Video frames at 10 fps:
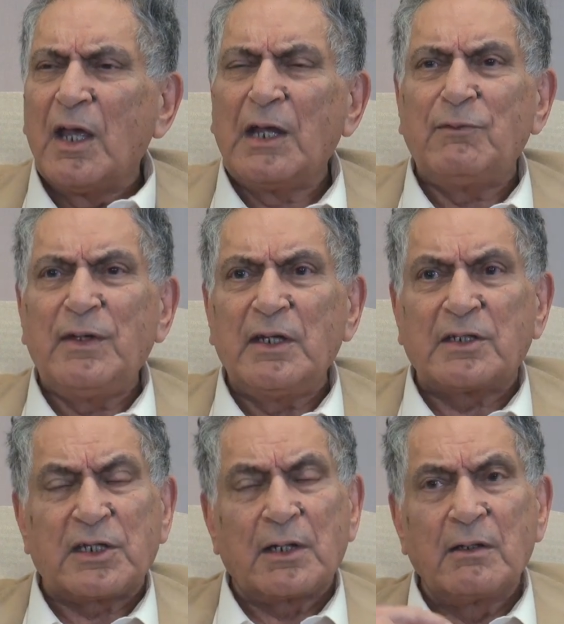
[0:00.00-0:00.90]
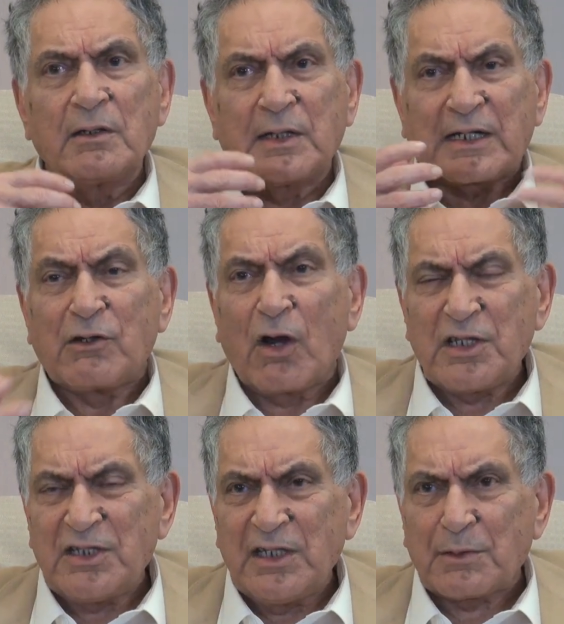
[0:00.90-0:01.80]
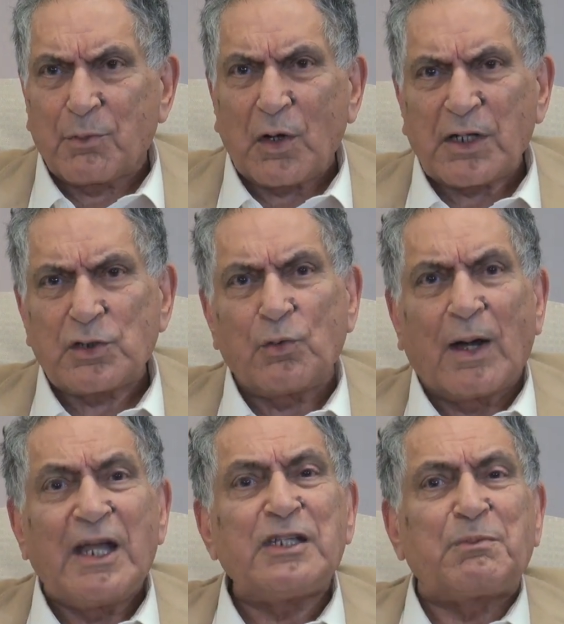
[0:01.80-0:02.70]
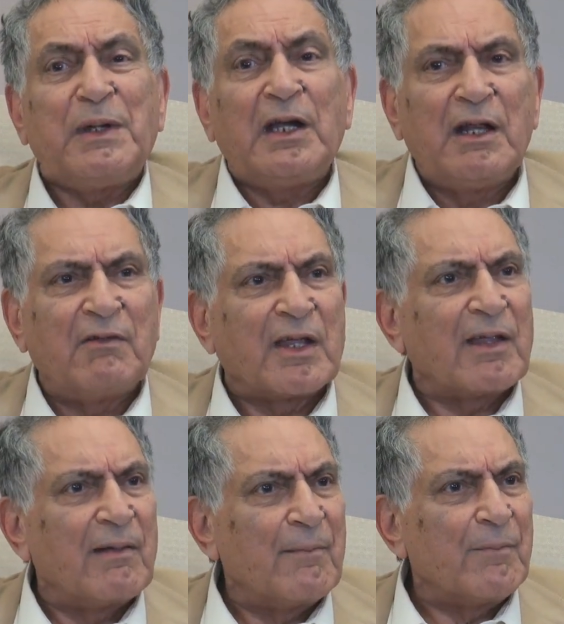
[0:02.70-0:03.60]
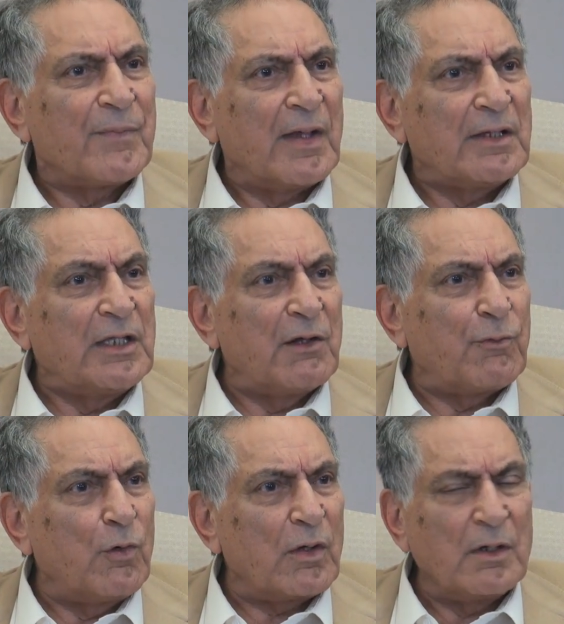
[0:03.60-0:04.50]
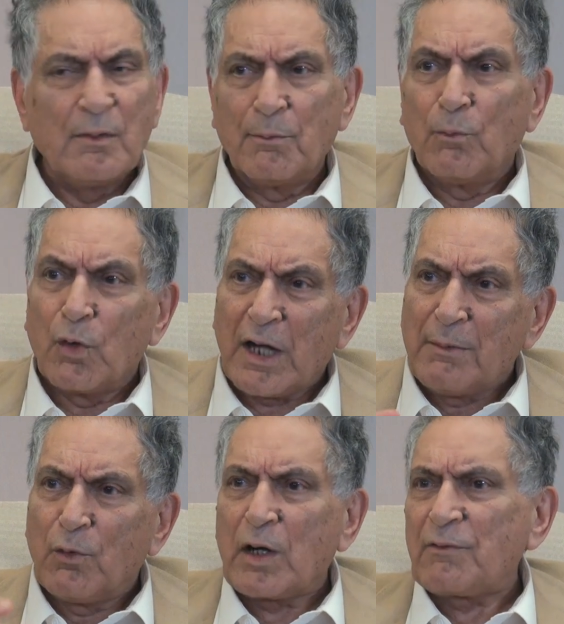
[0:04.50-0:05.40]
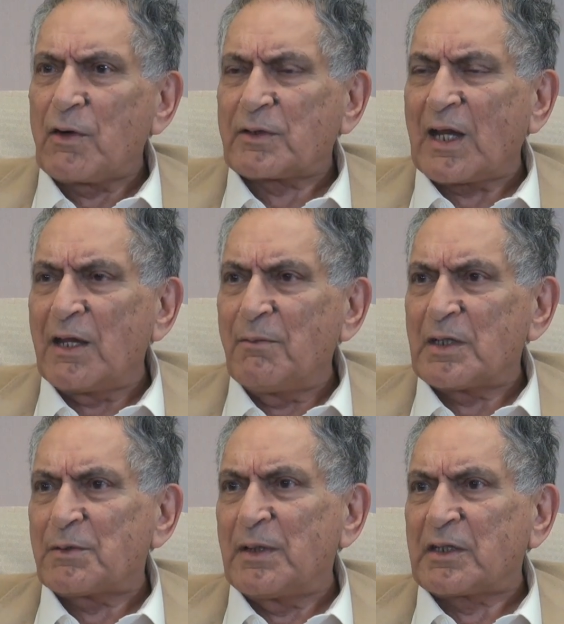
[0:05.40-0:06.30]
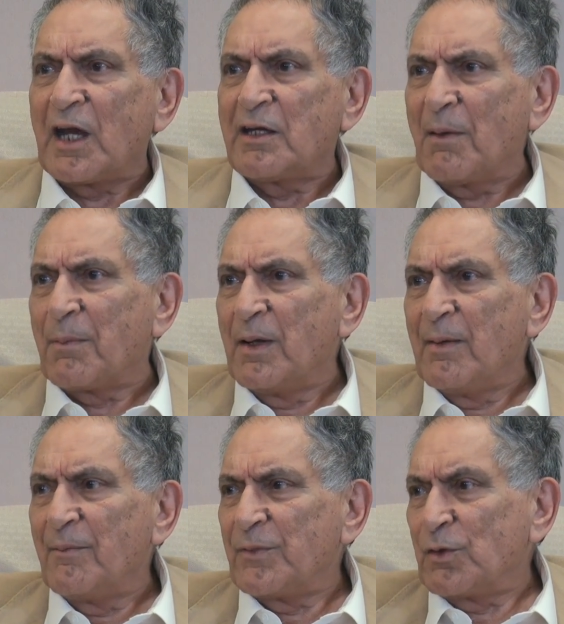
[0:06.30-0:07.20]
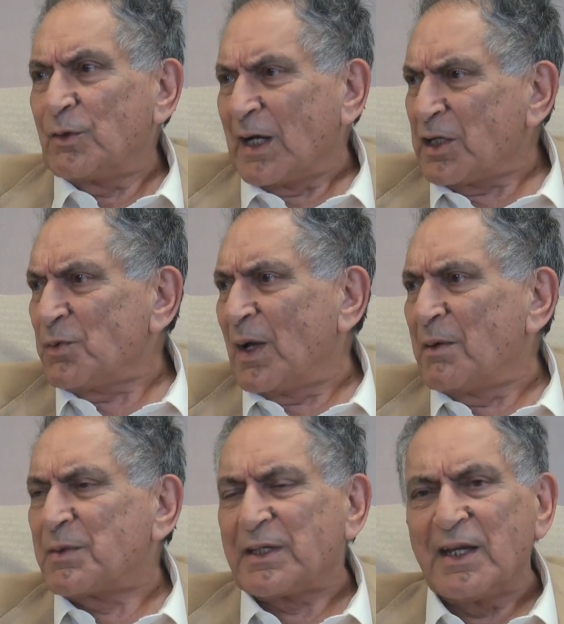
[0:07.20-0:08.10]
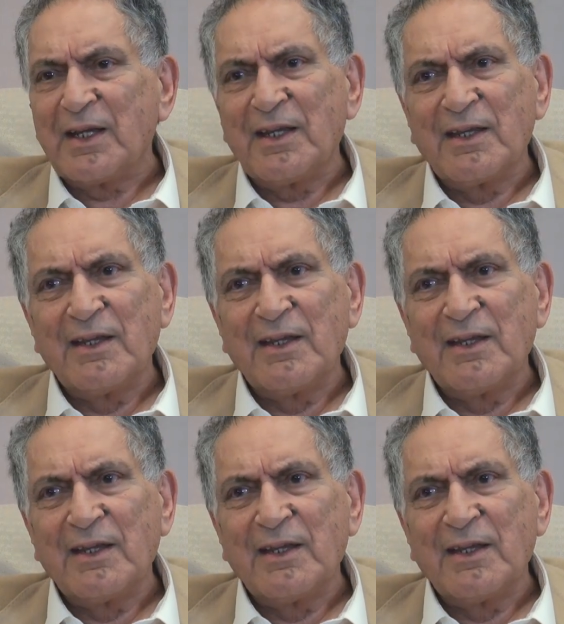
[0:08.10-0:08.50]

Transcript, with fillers: and we, it's a, technology has brought us to high speed living. And therefore, more and more of our time has been tied up. So that is why I'm saying